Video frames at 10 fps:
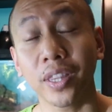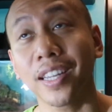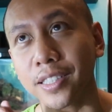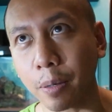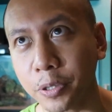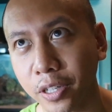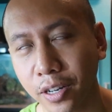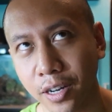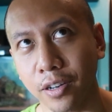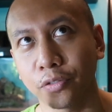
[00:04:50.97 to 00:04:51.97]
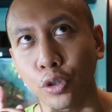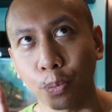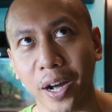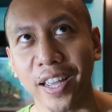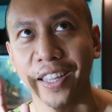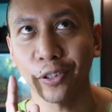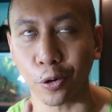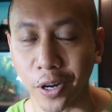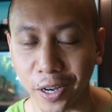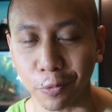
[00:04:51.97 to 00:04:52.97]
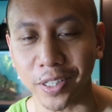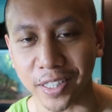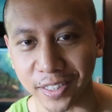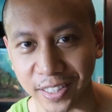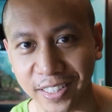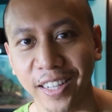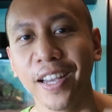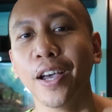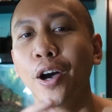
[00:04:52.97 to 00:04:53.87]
with the exception of Dubai and Doha recently,